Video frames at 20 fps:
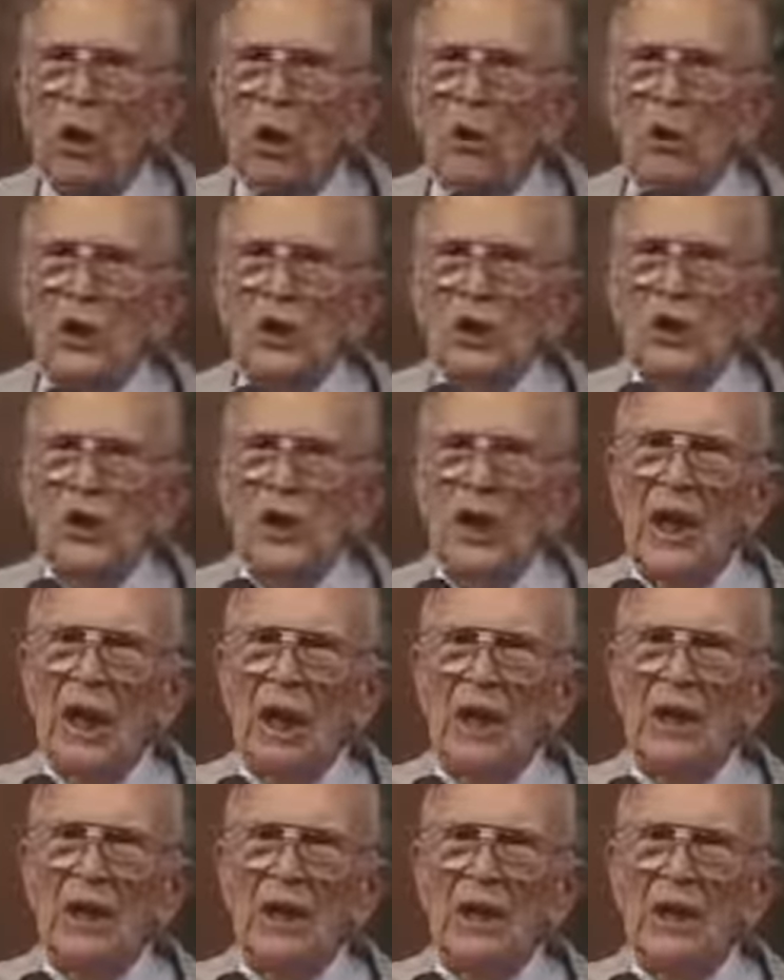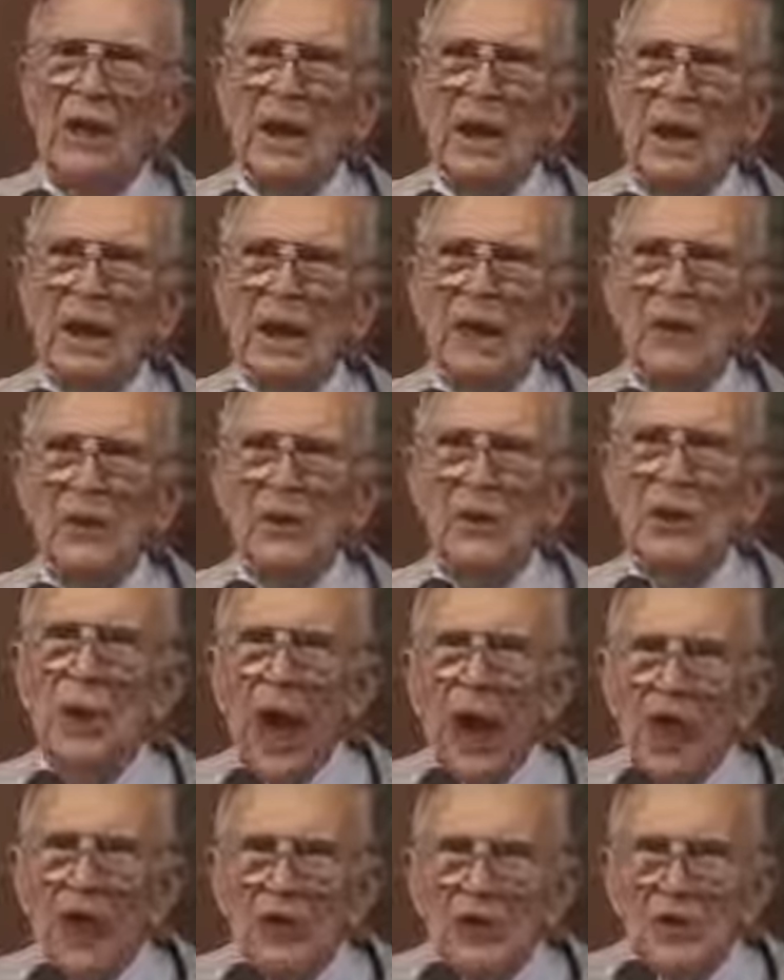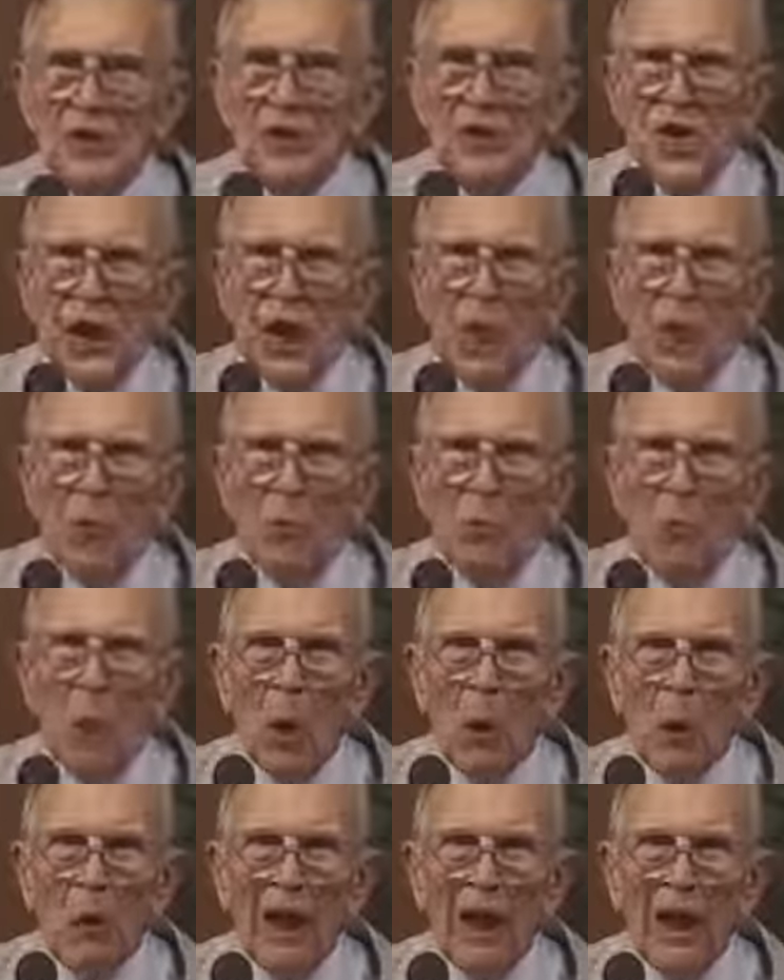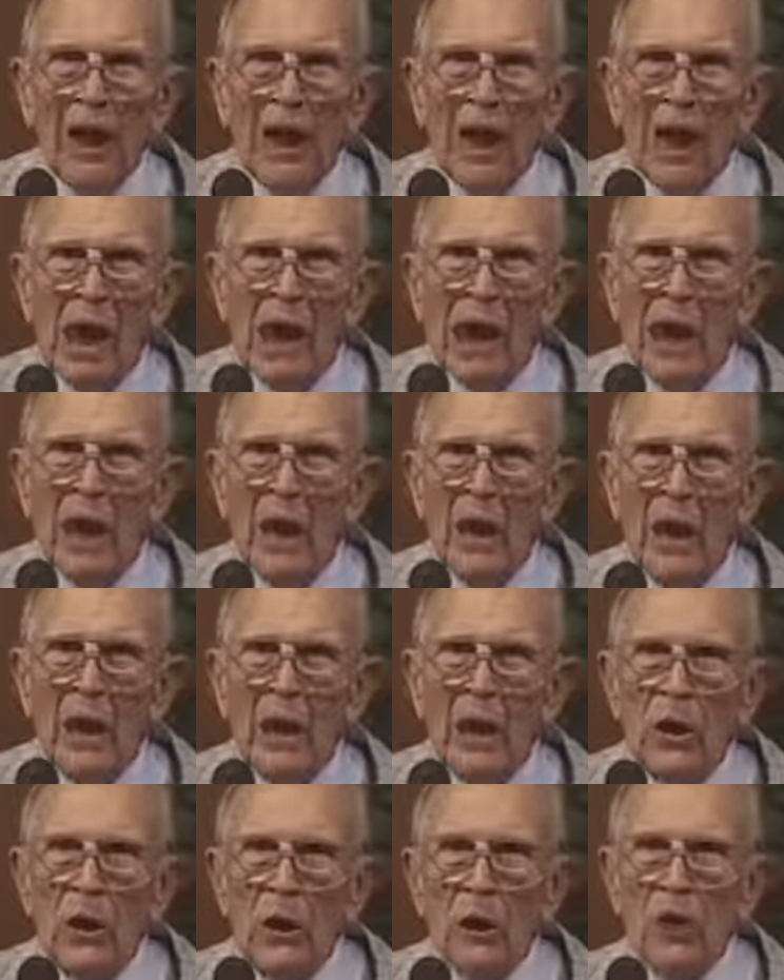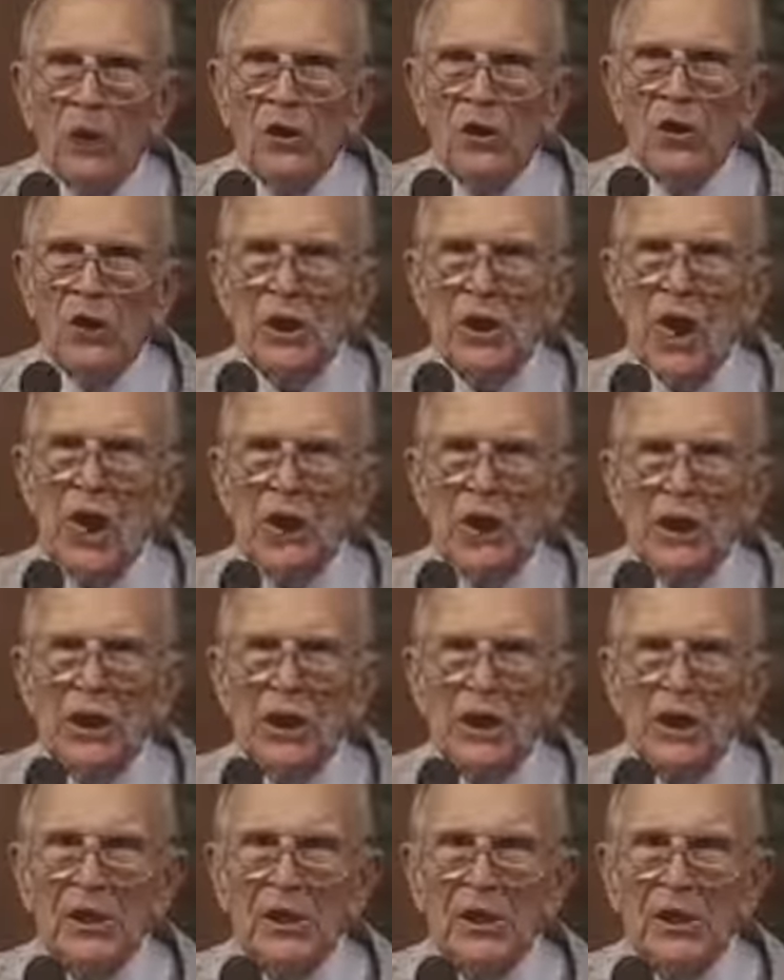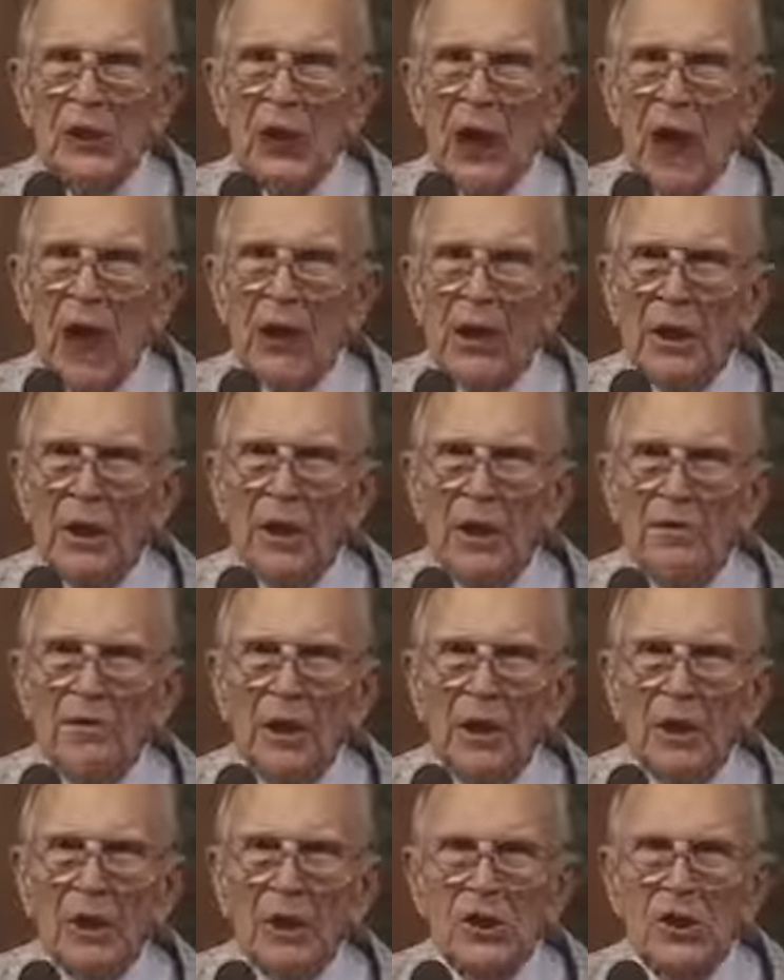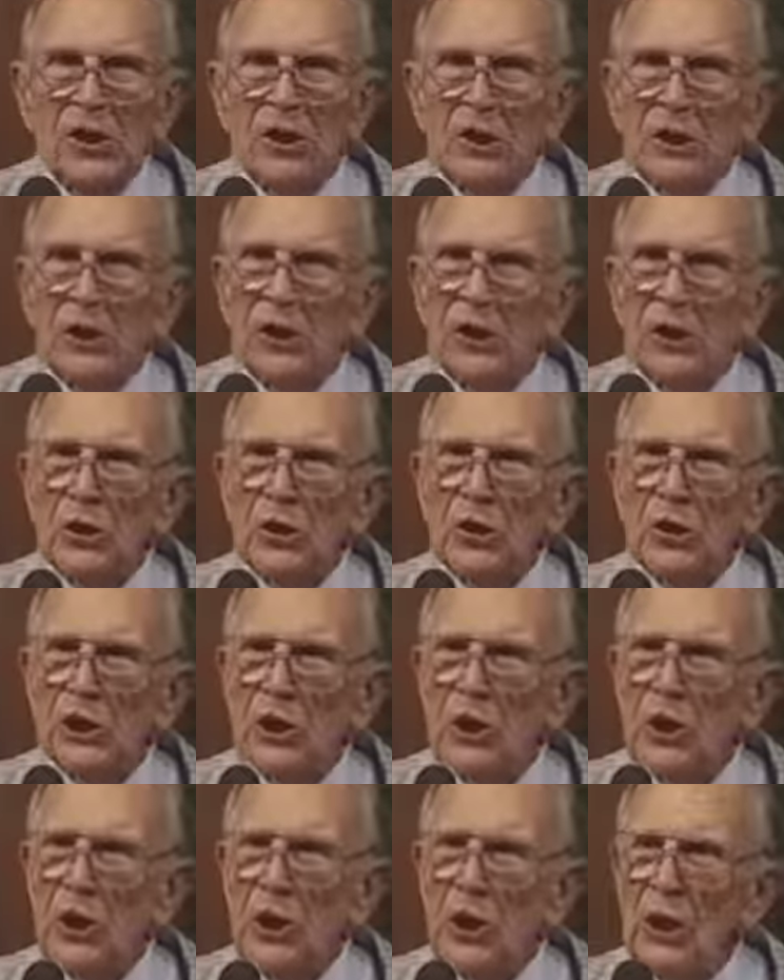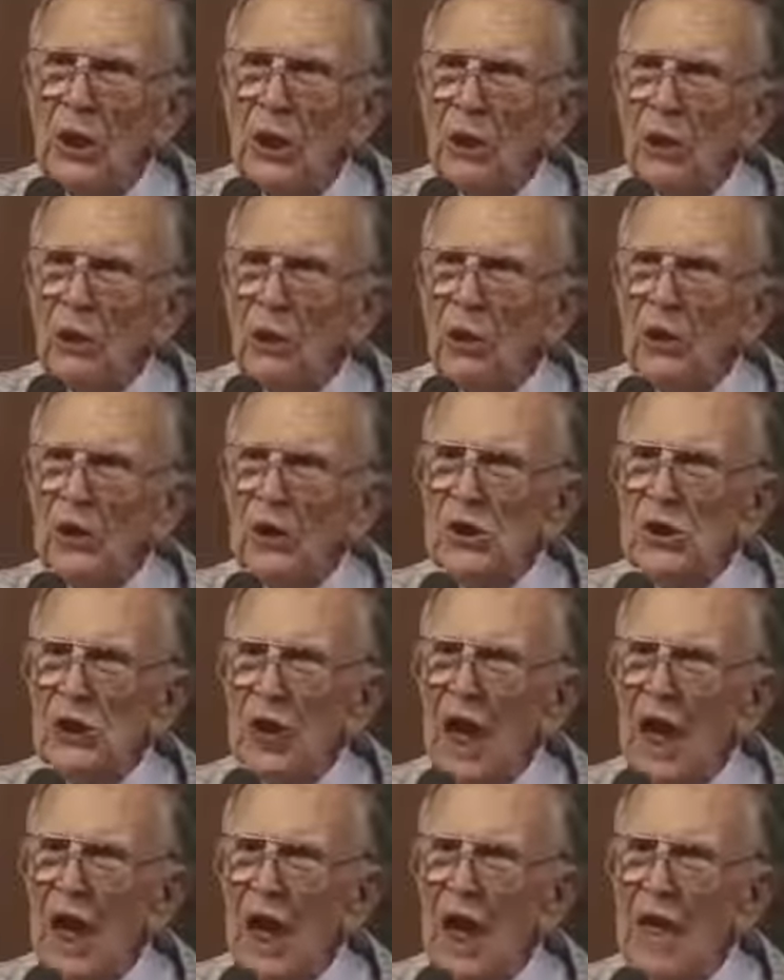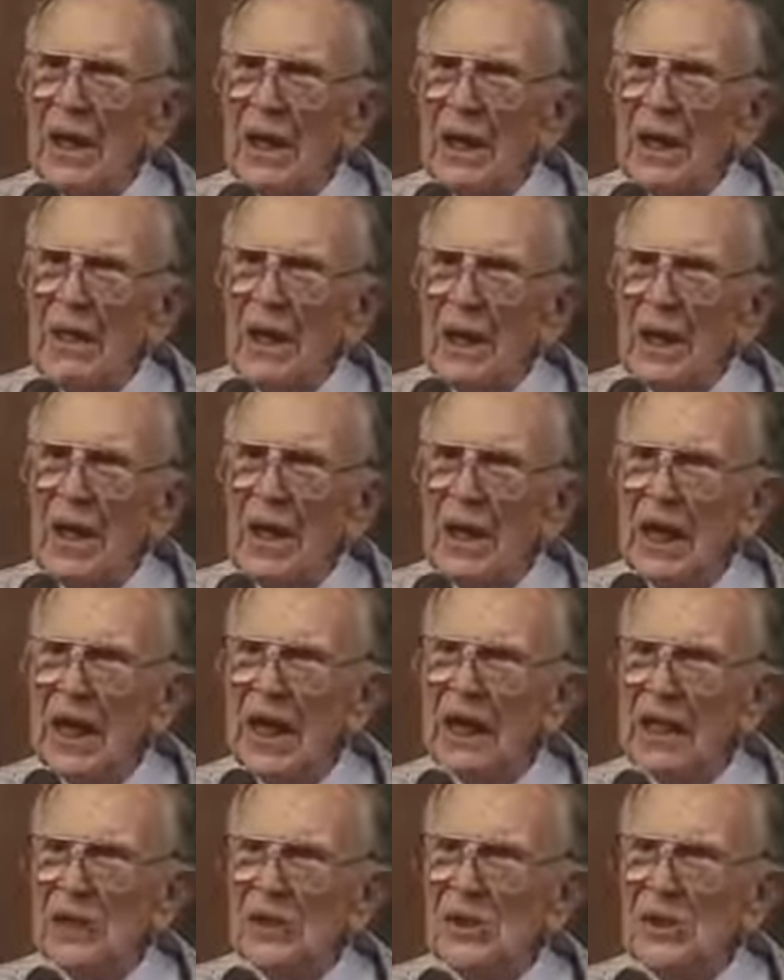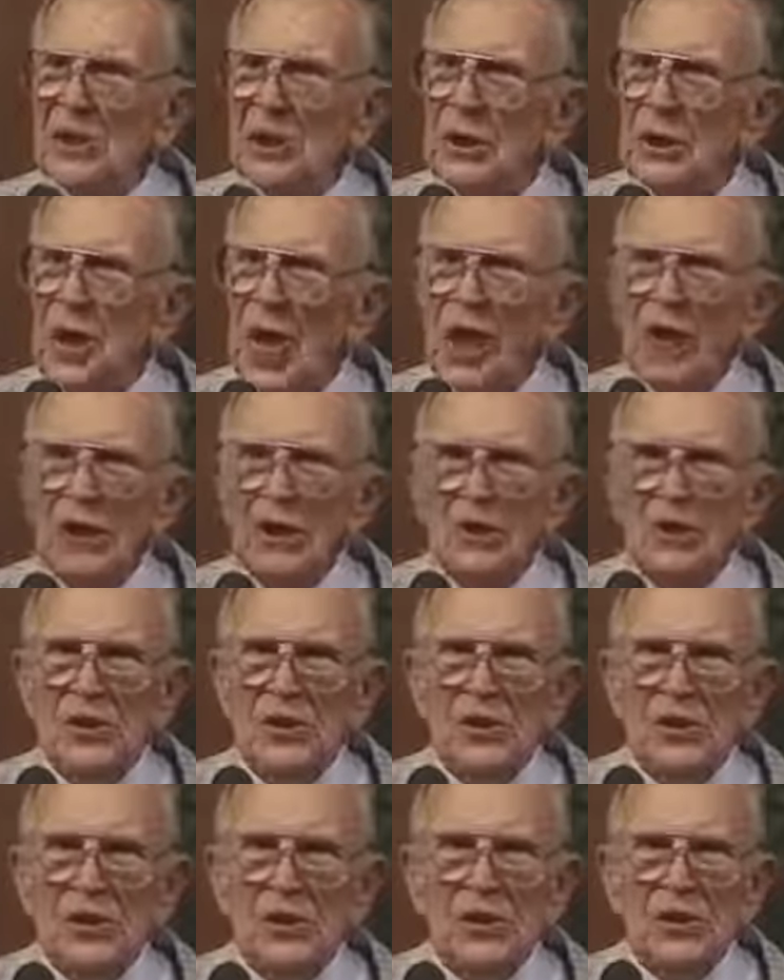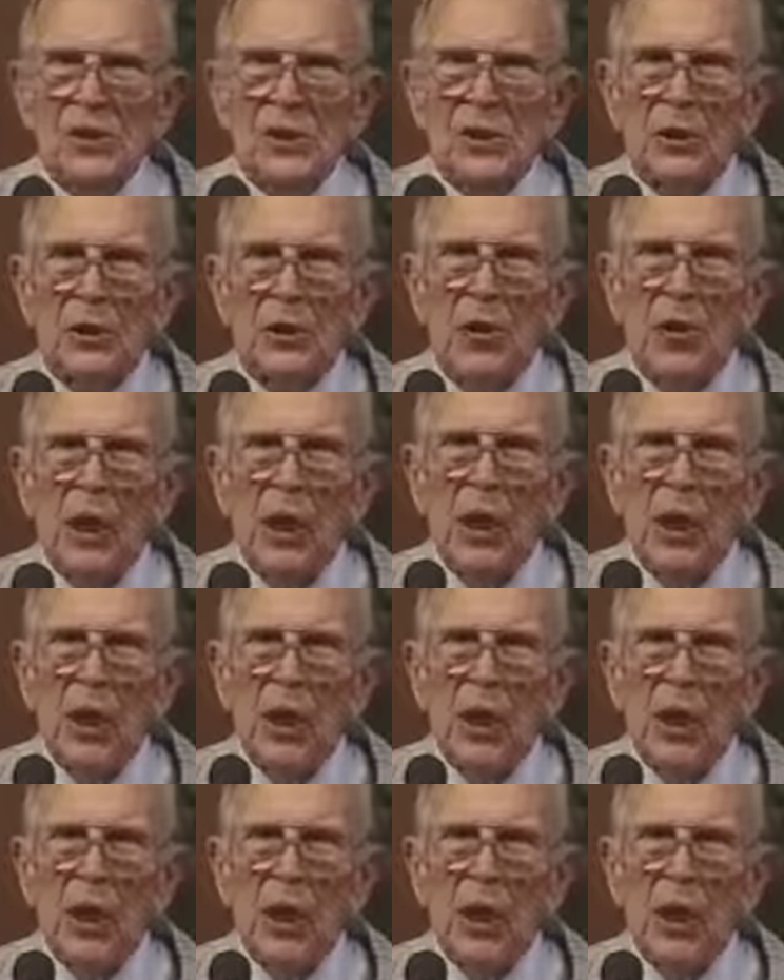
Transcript: Christianity is not a ceremony, Christianity is not even the church. Christianity is not a system.